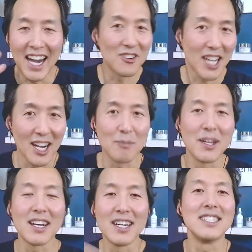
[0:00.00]
I don't care
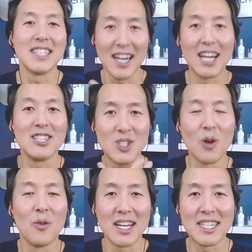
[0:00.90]
because I
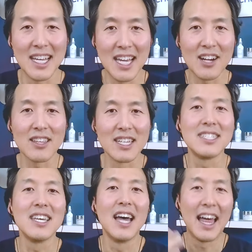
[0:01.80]
so want to take care of
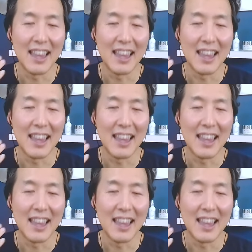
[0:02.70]
this.